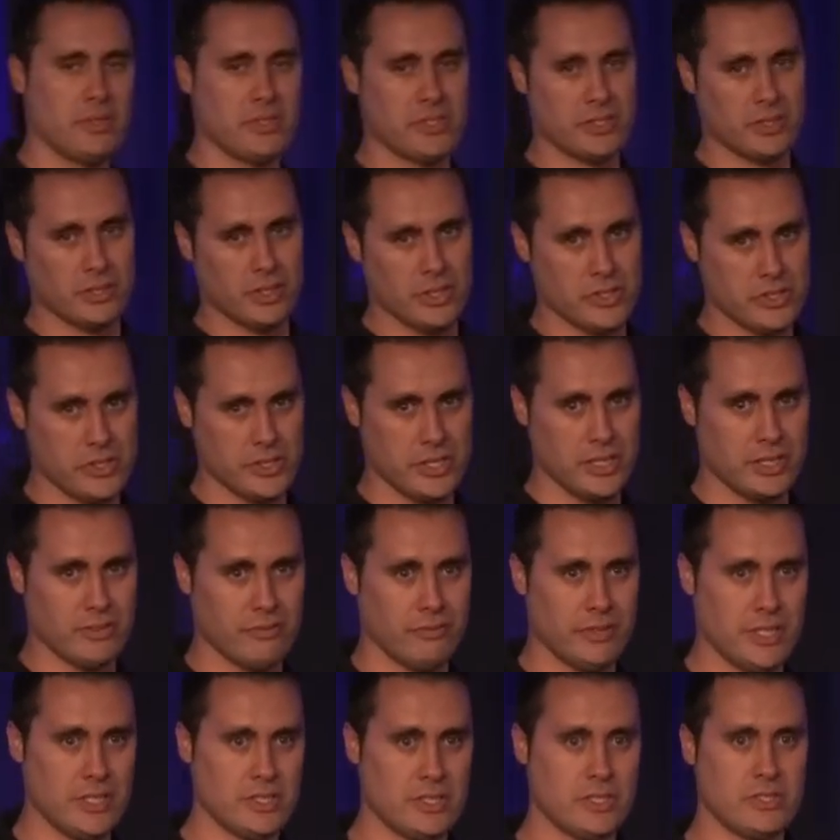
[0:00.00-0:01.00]
at the Sky City
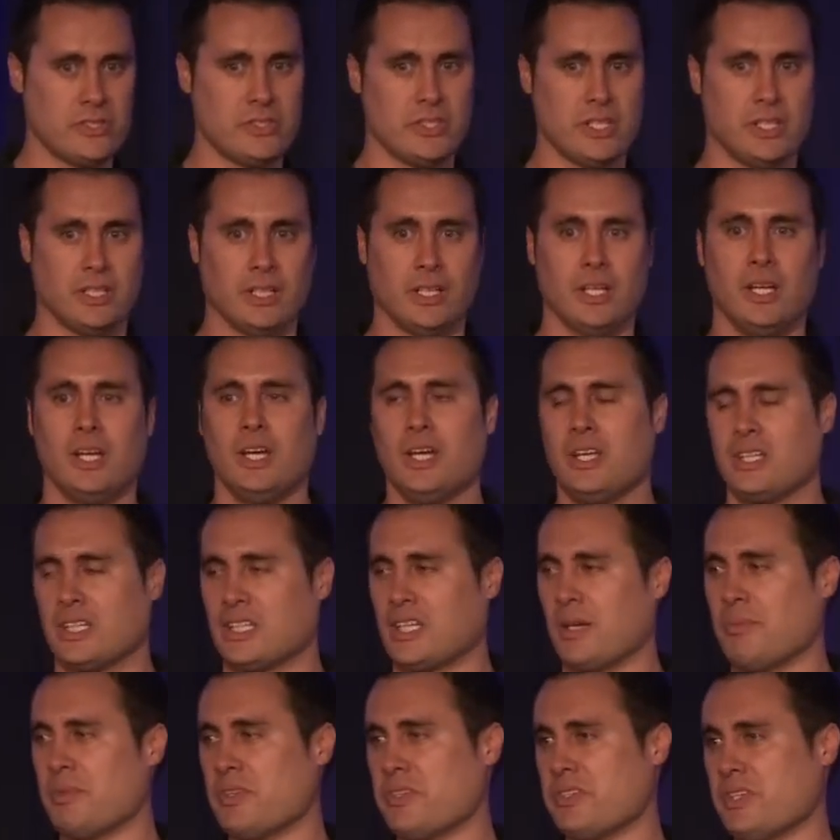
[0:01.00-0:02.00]
Convention Centre to
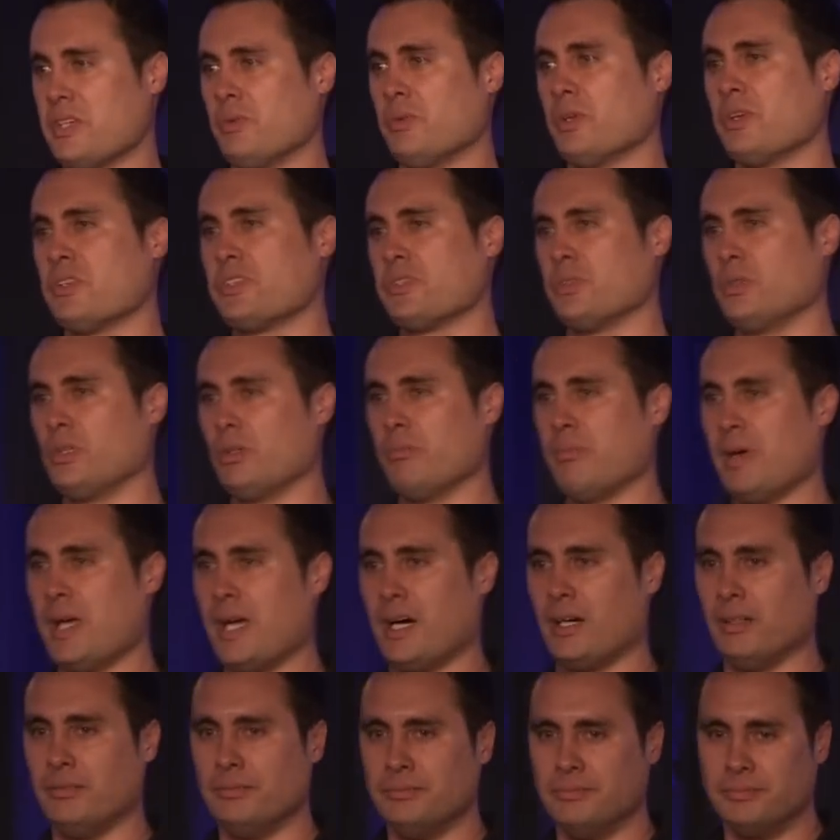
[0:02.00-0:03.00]
come and see what it's all
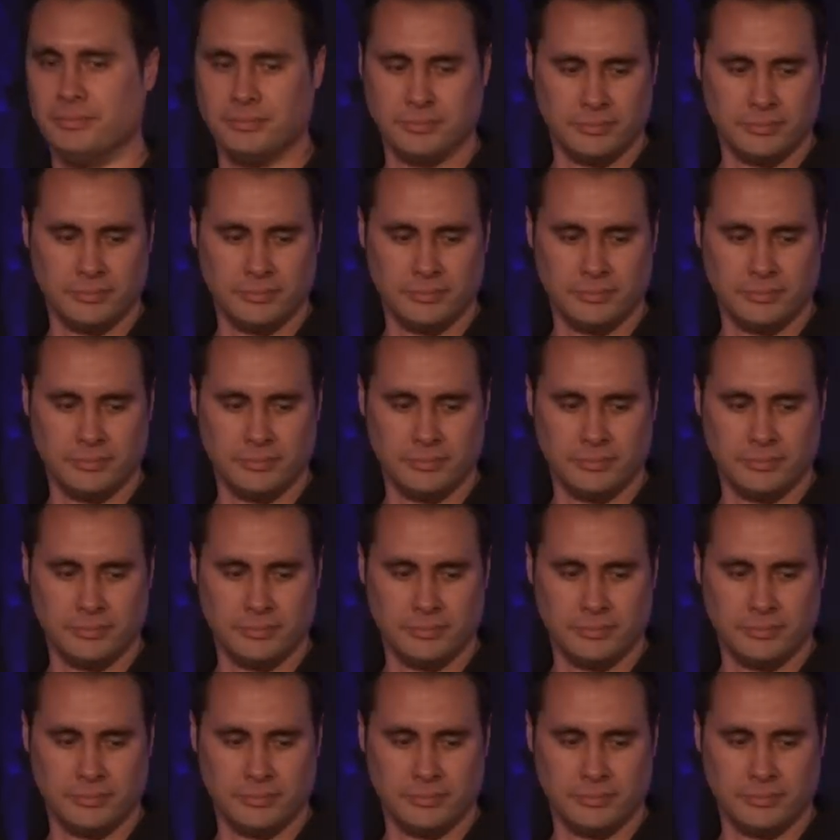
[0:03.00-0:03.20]
about.